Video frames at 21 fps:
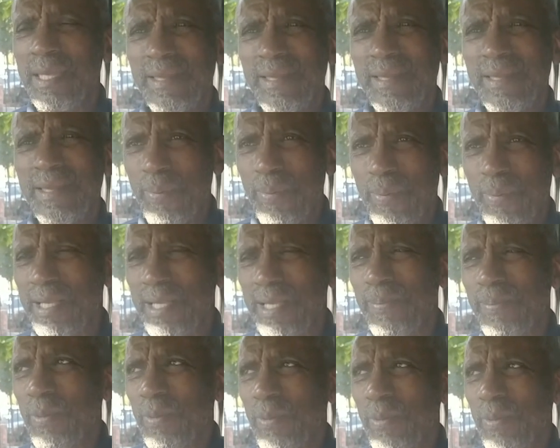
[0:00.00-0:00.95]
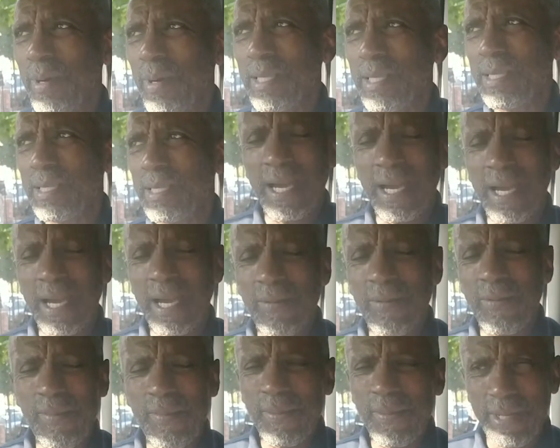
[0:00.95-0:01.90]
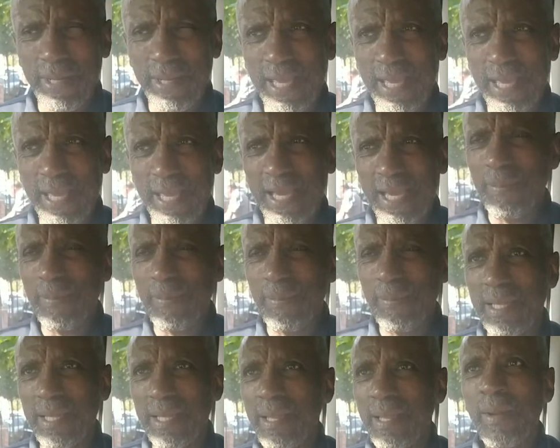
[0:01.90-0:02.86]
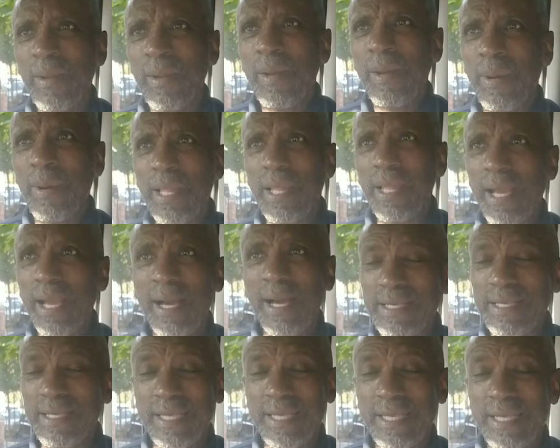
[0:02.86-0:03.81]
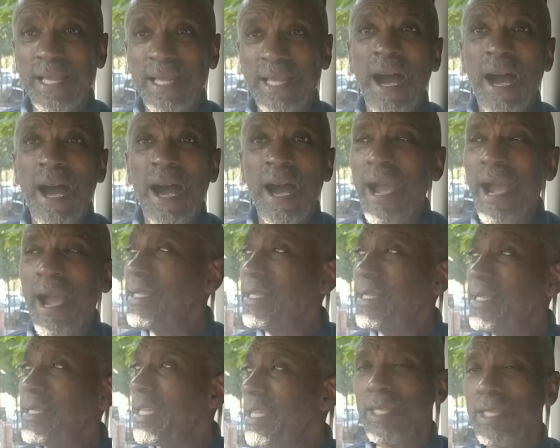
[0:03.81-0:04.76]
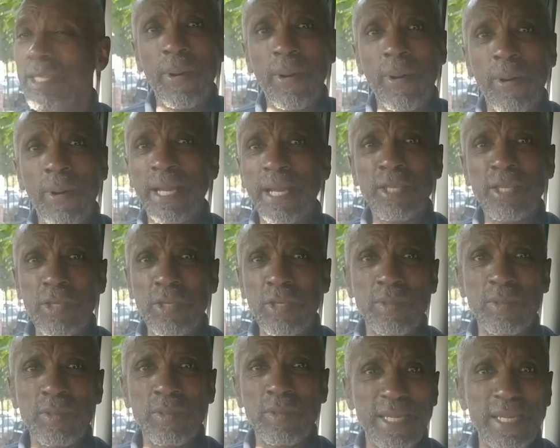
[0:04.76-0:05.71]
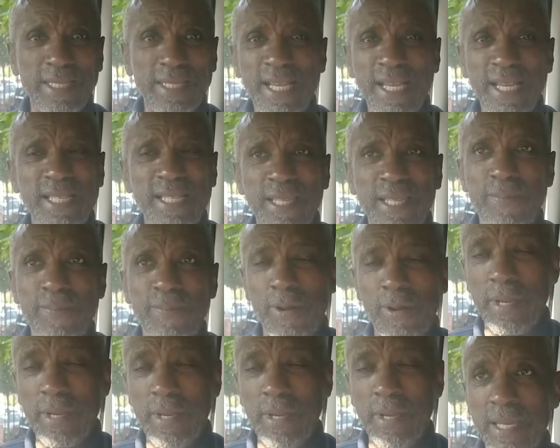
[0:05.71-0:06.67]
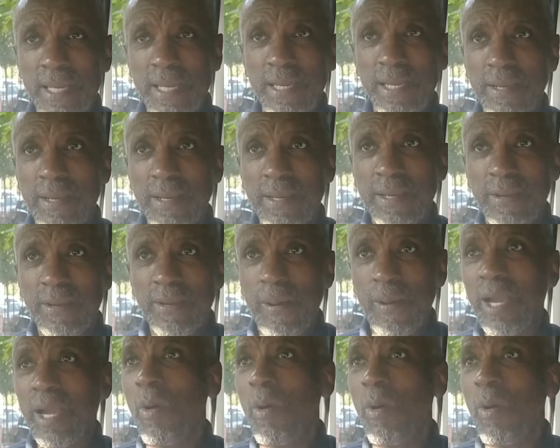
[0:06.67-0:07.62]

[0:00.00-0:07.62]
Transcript: press button ones. Yeah, I remember when they came in. But like I said, I didn't know how to use a tester properly, a Mega or